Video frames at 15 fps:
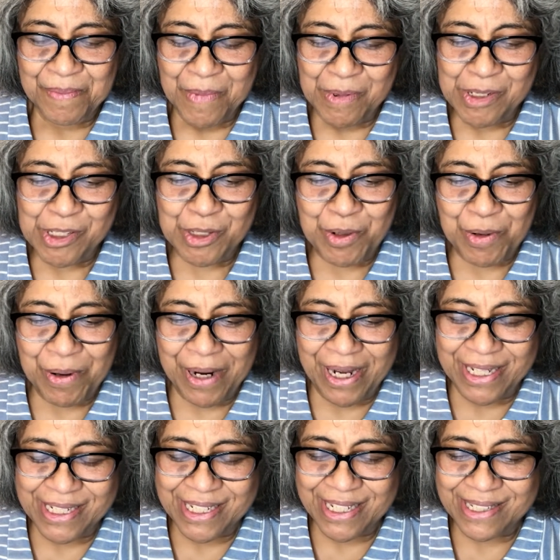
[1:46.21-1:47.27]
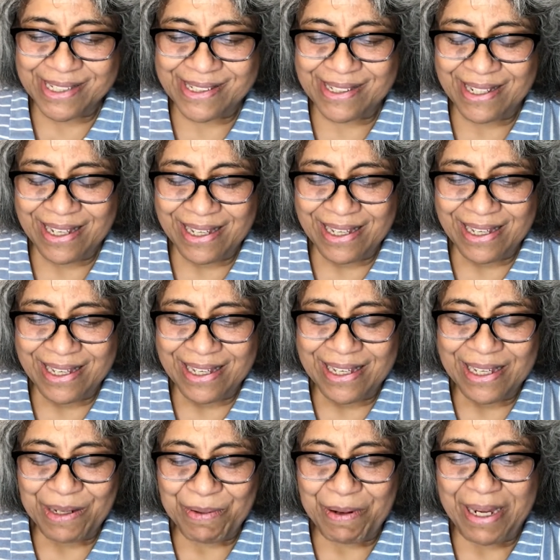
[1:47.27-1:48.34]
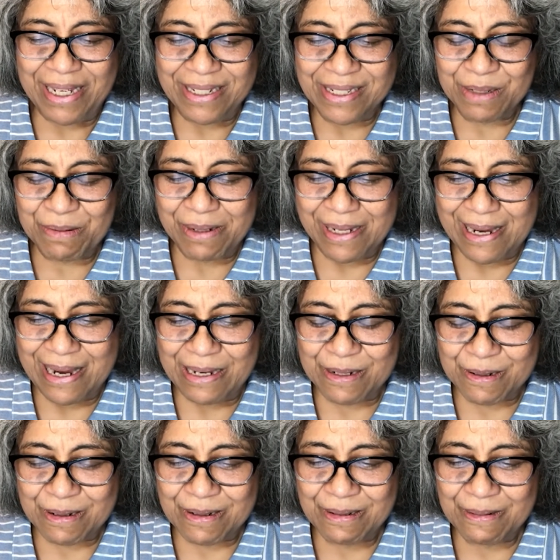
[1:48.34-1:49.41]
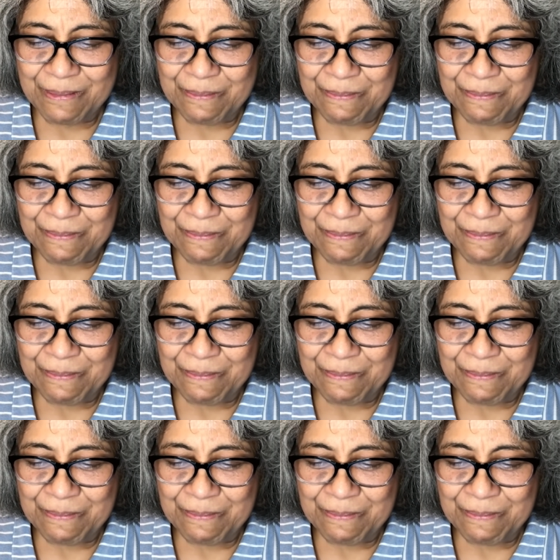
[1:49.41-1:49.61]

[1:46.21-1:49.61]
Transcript: most gracious, great Creator,